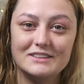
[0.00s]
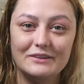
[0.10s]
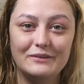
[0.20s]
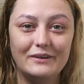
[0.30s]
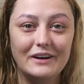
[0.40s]

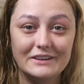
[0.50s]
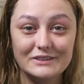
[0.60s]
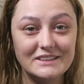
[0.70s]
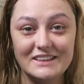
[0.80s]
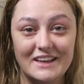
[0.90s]
so I
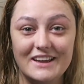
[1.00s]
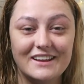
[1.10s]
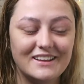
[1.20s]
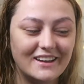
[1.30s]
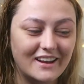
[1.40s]
just didn't
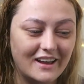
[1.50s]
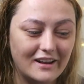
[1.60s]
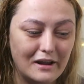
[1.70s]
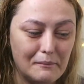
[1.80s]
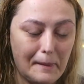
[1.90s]
take it then,
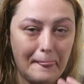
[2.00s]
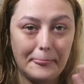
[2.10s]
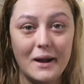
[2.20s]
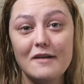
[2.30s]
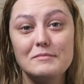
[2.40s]
and
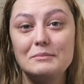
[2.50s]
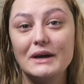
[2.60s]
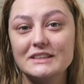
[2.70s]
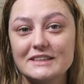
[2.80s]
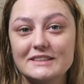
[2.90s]
I haven't been
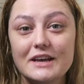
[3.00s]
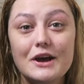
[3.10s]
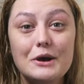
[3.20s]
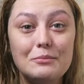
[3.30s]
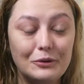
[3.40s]
back since.
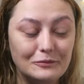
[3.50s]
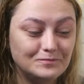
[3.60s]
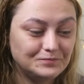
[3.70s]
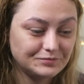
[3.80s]
But